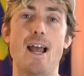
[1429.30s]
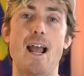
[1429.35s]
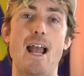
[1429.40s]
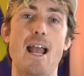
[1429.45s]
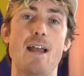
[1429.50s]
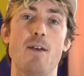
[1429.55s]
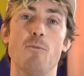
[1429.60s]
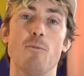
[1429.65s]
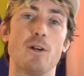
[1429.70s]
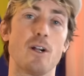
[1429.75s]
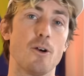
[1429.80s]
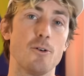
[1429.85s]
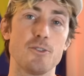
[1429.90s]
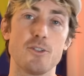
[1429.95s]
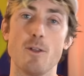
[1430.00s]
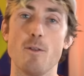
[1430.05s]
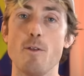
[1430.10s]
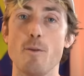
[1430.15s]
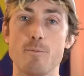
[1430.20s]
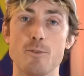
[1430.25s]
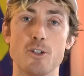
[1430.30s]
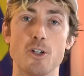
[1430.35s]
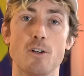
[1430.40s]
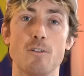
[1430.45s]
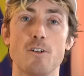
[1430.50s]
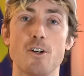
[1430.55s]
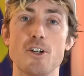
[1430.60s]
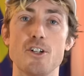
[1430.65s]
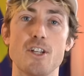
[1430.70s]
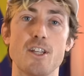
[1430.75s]
And we go to the
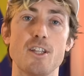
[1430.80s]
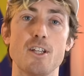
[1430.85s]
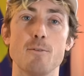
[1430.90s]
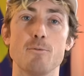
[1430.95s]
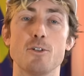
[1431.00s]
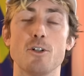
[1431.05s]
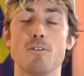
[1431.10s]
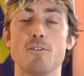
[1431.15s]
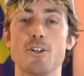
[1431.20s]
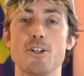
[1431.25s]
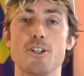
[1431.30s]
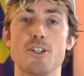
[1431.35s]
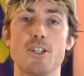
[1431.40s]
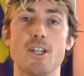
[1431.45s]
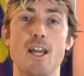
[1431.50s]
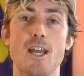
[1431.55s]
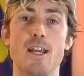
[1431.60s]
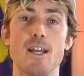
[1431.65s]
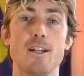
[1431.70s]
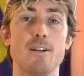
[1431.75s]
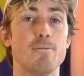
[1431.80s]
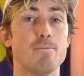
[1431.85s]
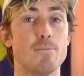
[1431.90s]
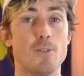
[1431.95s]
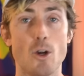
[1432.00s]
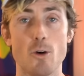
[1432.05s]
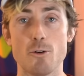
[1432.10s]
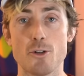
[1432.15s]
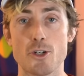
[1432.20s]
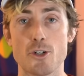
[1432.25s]
observers and the observers say,
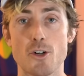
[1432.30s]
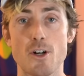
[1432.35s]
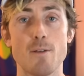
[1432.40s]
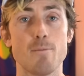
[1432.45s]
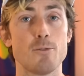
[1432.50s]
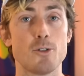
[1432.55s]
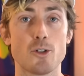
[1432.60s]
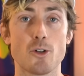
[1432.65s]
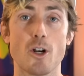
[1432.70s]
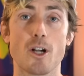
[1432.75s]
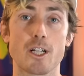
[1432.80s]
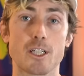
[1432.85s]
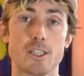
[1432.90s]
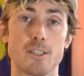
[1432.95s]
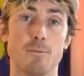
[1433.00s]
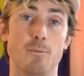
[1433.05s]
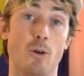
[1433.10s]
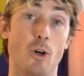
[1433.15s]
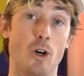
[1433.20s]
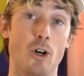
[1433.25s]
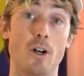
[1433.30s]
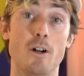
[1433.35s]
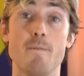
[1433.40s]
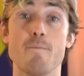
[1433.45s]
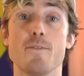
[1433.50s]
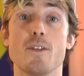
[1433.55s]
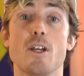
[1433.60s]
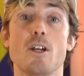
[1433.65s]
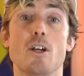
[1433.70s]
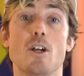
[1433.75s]
no strip, Truck's
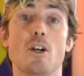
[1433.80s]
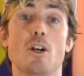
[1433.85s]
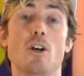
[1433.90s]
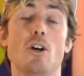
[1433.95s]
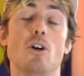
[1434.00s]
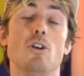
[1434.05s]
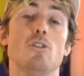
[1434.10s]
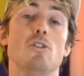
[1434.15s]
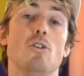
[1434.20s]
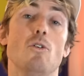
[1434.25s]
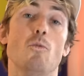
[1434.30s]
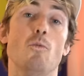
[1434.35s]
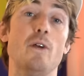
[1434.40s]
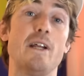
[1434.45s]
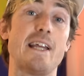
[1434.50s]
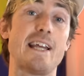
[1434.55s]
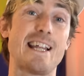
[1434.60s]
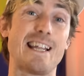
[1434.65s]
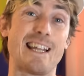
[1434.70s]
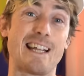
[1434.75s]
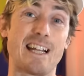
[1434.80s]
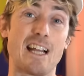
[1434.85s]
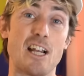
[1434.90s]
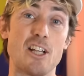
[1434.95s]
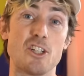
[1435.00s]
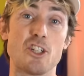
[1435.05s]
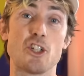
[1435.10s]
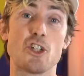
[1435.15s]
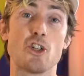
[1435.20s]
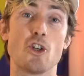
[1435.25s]
ball. We get like a
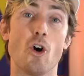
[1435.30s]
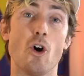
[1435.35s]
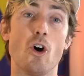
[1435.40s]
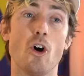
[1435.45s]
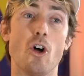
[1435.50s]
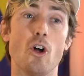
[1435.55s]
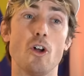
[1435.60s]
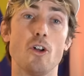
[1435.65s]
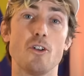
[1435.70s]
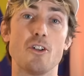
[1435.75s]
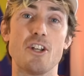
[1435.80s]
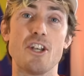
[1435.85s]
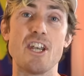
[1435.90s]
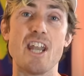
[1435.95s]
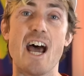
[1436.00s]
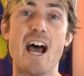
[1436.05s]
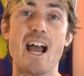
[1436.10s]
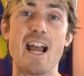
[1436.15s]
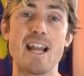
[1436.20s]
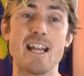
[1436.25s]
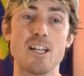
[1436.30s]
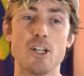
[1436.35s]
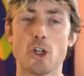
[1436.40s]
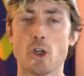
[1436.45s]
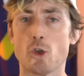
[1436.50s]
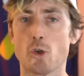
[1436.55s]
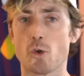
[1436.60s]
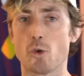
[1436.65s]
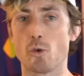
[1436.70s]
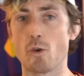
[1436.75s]
stall 9
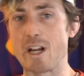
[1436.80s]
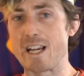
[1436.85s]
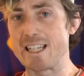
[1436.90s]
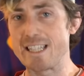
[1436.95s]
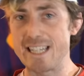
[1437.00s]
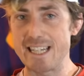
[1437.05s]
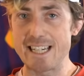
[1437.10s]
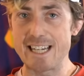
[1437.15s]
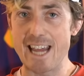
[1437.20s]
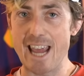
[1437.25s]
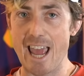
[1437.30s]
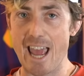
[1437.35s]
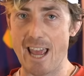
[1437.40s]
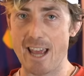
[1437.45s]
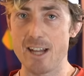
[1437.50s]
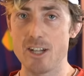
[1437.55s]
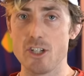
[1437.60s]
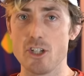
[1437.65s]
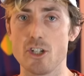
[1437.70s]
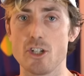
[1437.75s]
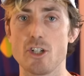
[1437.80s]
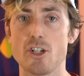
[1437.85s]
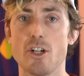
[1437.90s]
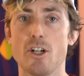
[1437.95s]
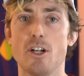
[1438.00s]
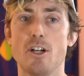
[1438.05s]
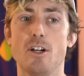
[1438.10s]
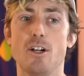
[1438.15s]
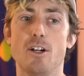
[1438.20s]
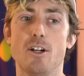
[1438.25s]
crazy catch
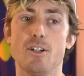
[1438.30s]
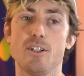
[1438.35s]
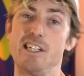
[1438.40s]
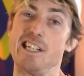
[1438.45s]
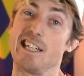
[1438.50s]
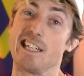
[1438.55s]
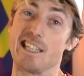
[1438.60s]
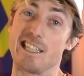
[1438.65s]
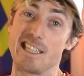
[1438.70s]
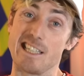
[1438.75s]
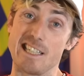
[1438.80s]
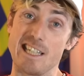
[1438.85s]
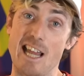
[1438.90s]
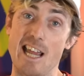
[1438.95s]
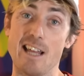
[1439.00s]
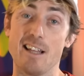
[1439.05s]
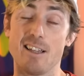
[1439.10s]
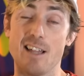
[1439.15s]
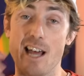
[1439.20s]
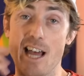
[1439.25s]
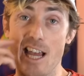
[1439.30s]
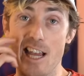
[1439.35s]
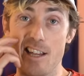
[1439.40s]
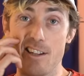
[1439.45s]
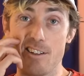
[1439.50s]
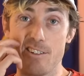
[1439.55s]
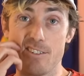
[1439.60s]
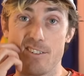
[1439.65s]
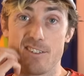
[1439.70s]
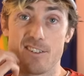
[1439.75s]
to stay
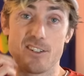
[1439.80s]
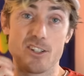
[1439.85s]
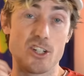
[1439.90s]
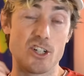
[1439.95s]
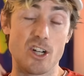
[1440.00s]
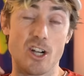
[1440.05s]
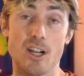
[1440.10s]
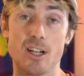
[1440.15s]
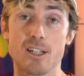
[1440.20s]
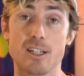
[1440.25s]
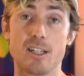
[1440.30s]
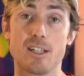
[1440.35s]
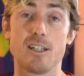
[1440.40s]
alive, Chuck.